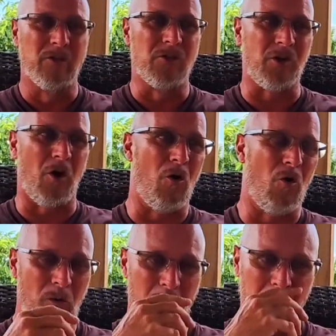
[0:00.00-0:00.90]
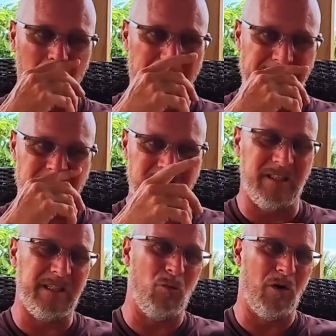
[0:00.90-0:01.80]
So
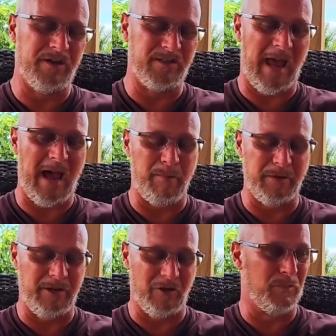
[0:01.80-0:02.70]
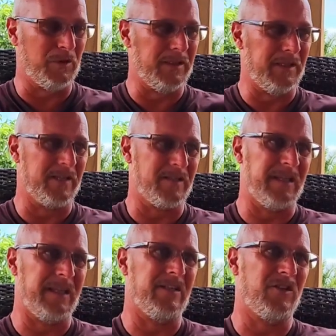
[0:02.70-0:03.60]
basically what has happened here in Belize
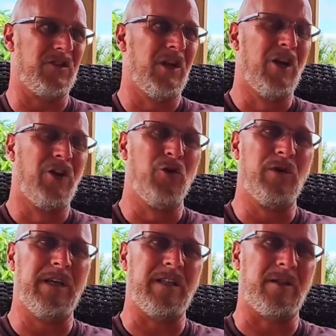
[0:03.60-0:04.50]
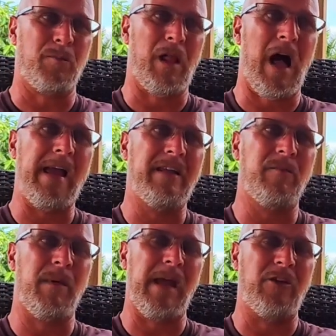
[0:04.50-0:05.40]
is you get supply and
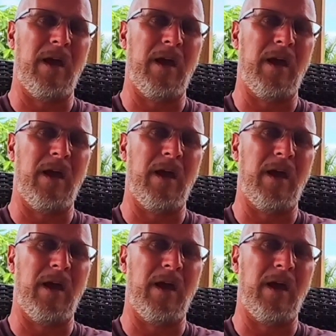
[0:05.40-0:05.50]
demand.